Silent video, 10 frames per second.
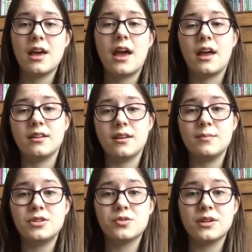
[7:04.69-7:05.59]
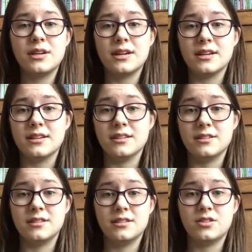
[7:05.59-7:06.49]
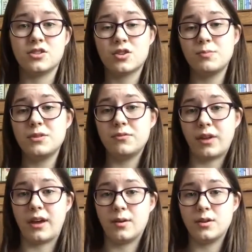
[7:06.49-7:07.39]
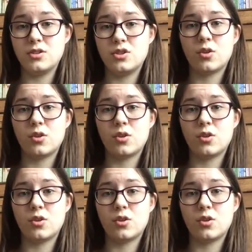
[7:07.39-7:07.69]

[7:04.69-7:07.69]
And imagery is descriptive language,